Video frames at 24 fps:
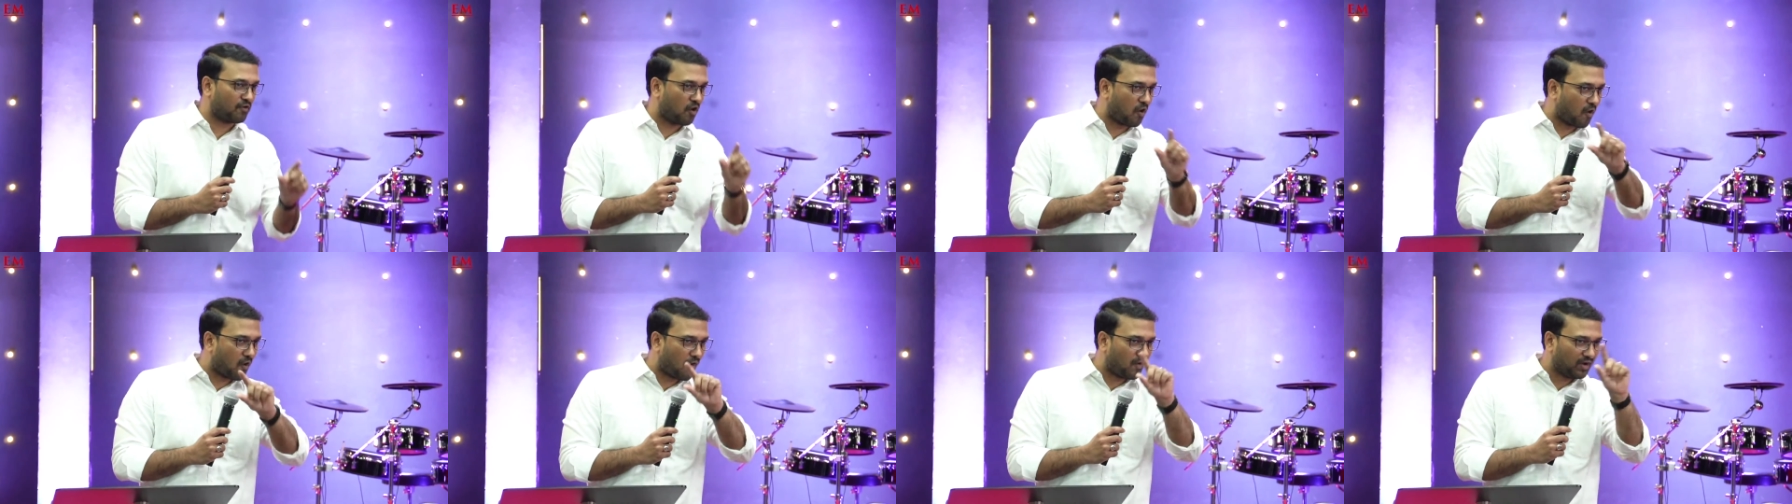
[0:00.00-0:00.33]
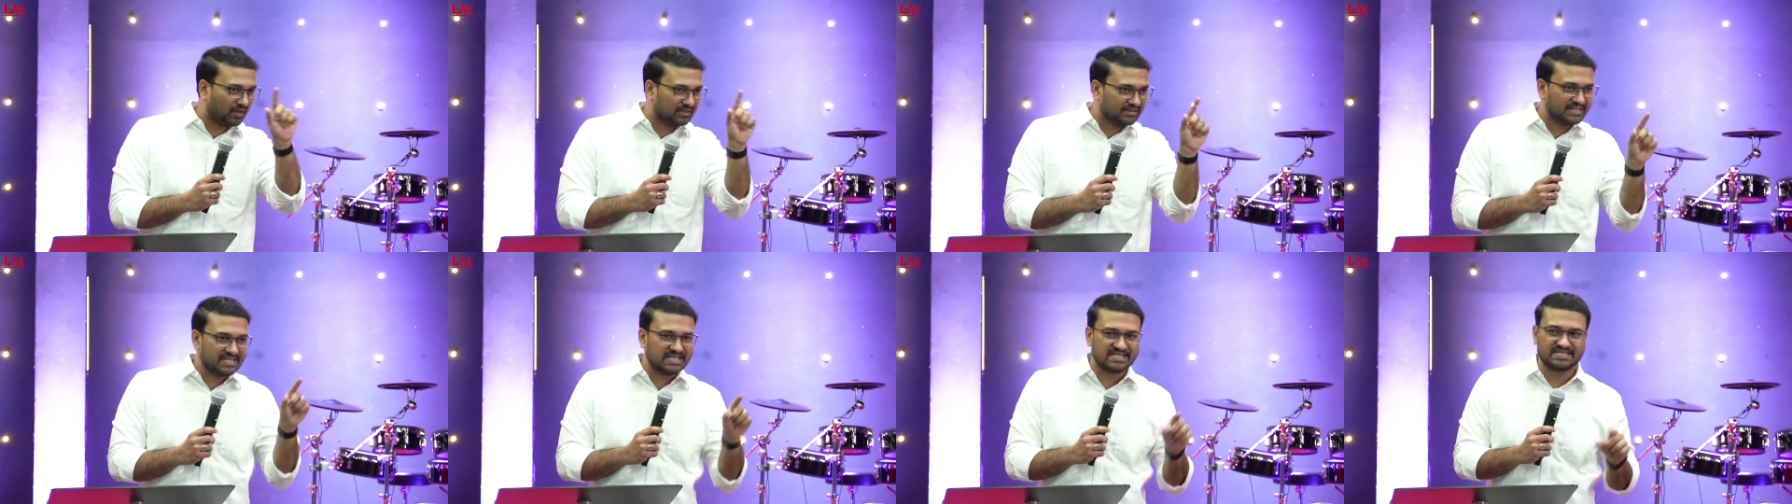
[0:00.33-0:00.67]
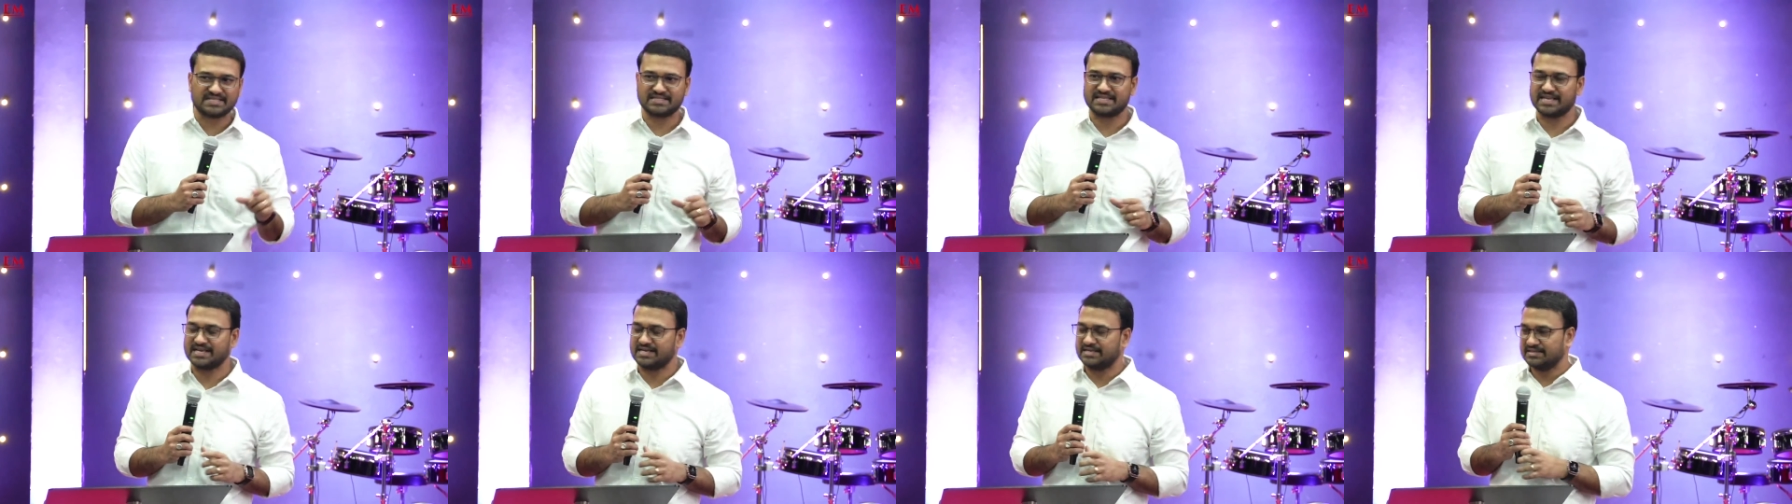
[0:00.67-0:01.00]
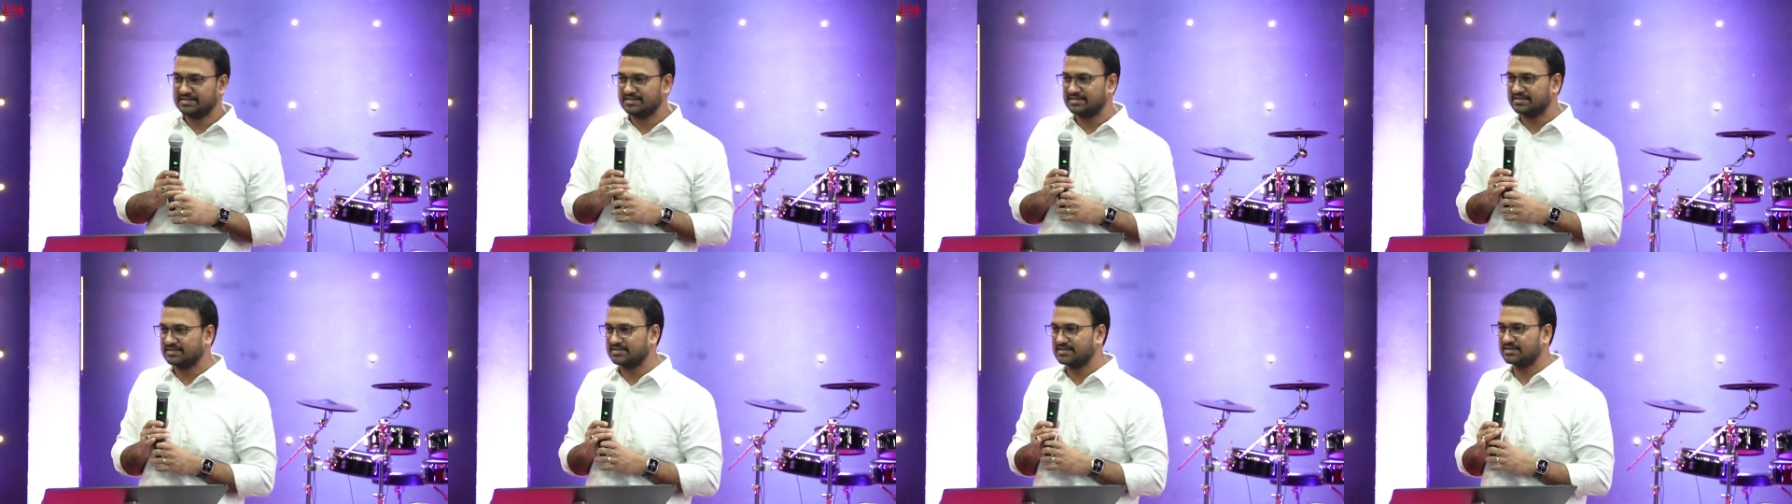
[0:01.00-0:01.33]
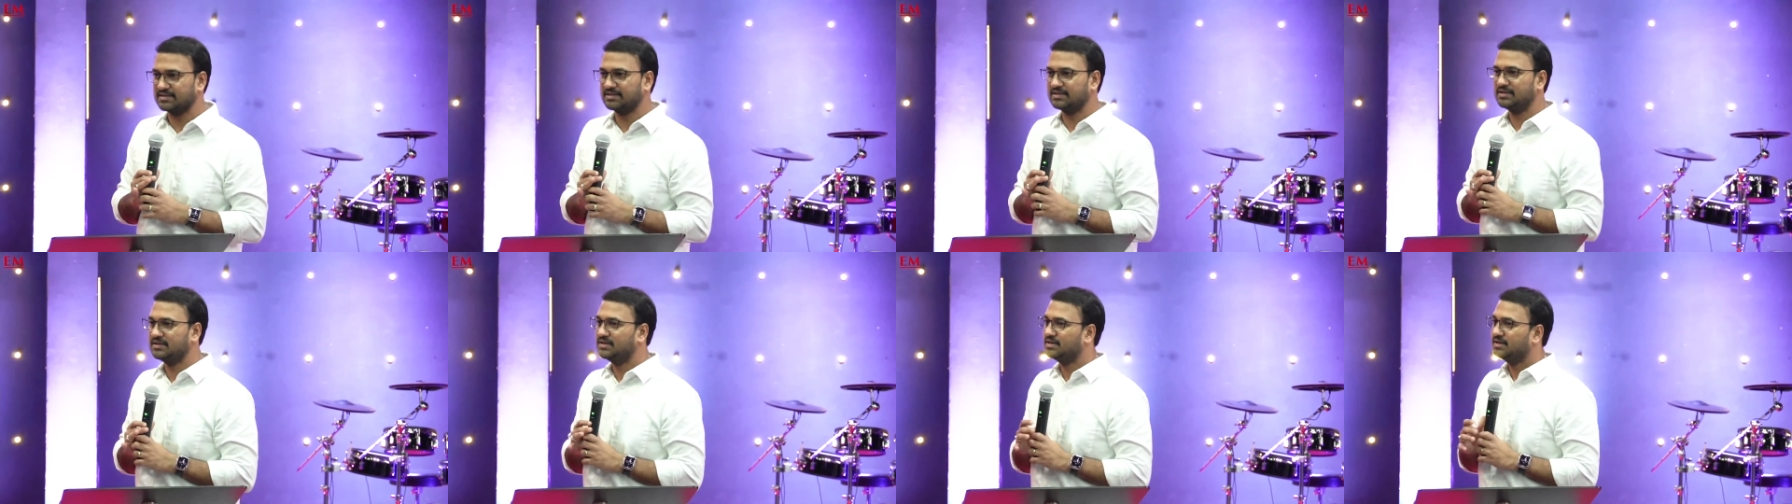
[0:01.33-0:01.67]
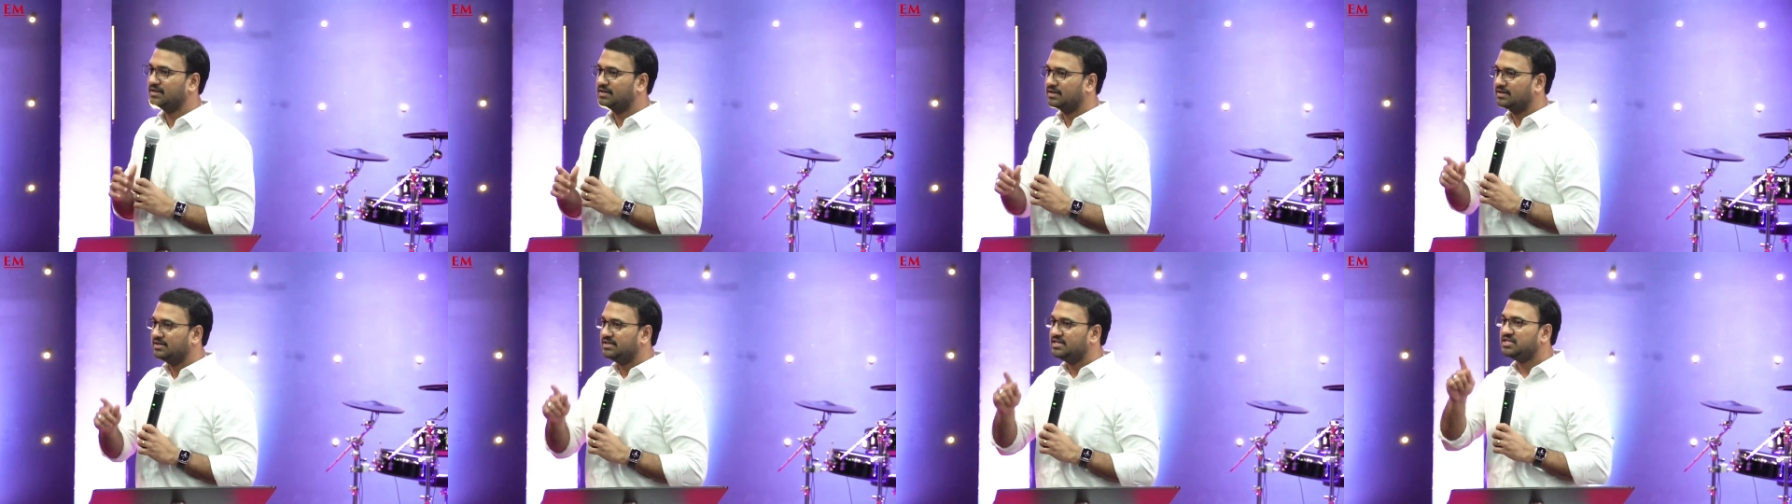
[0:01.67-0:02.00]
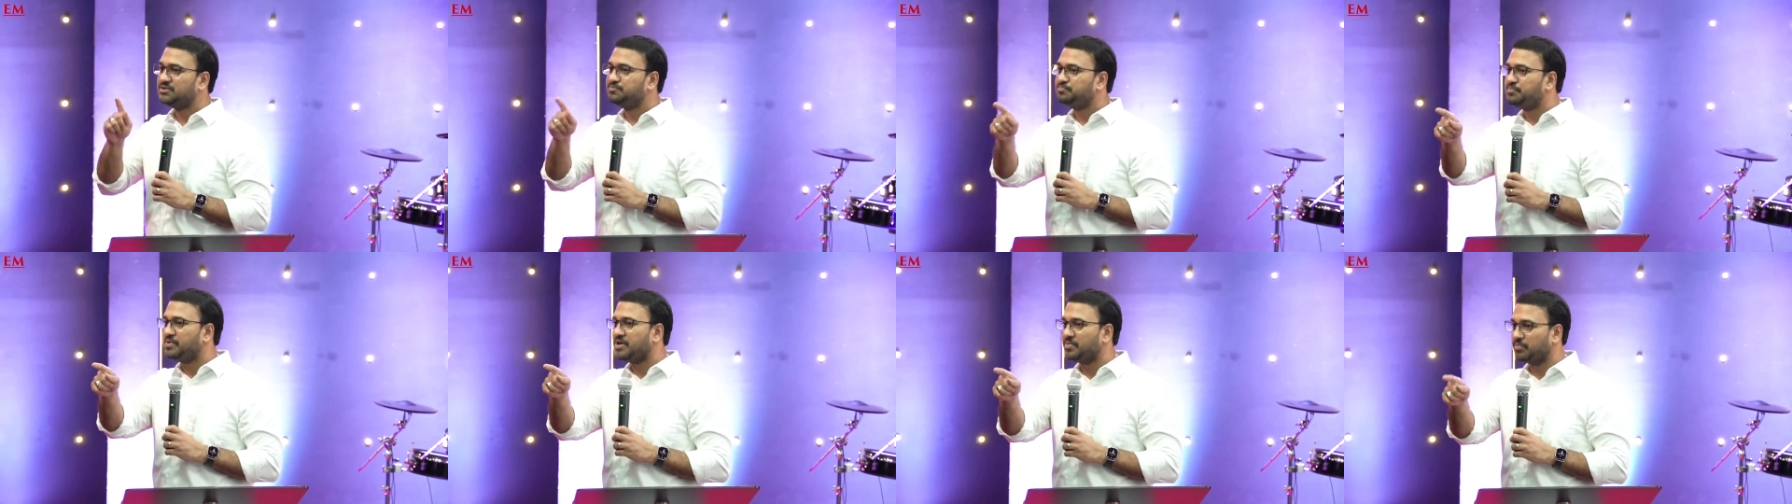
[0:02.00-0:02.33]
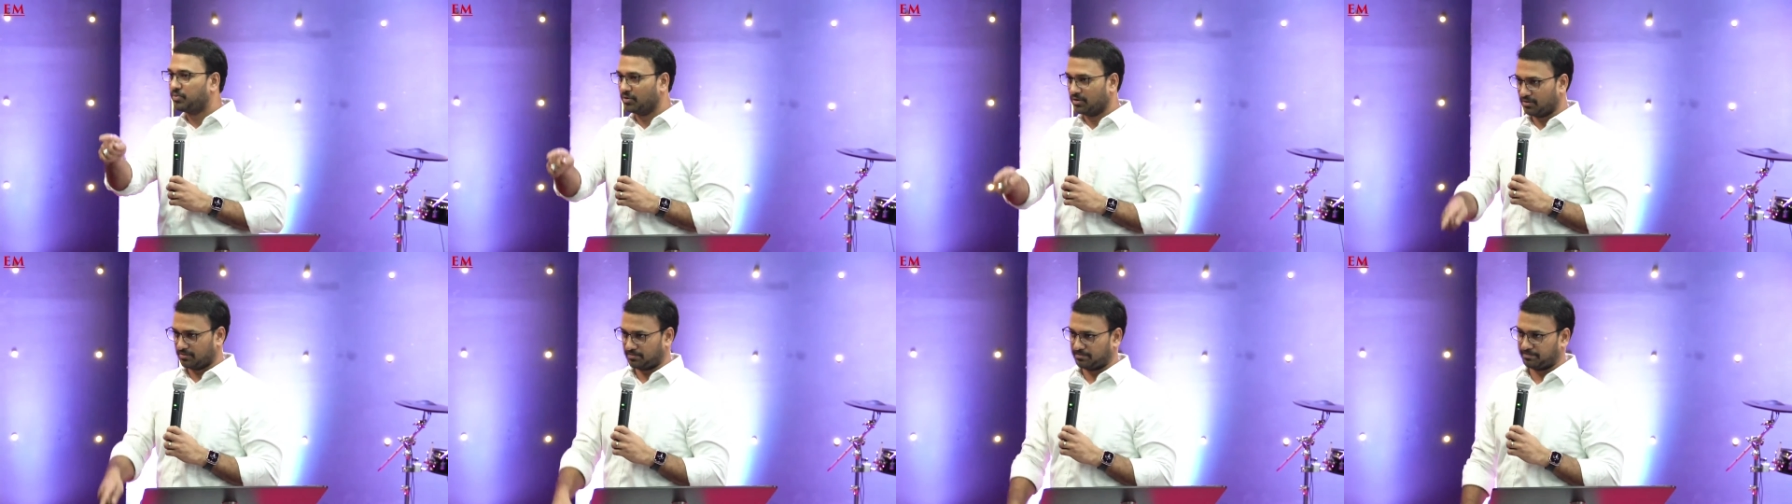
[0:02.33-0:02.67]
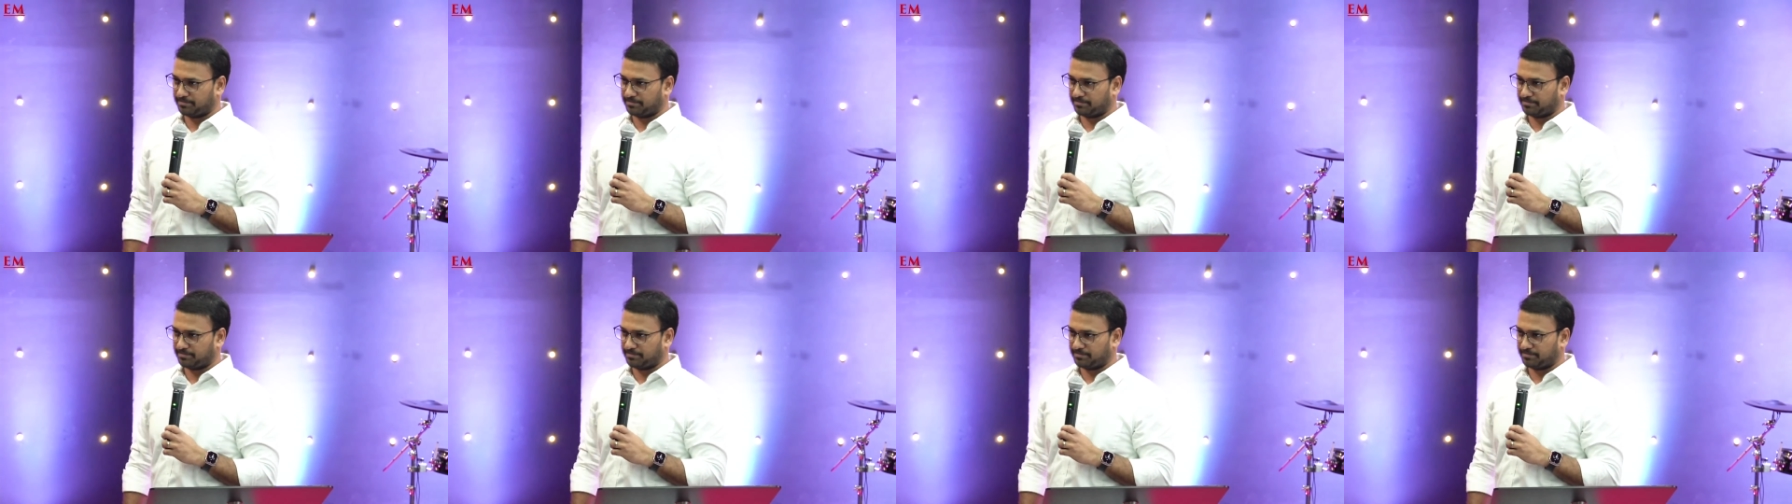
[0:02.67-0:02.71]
all these things is people.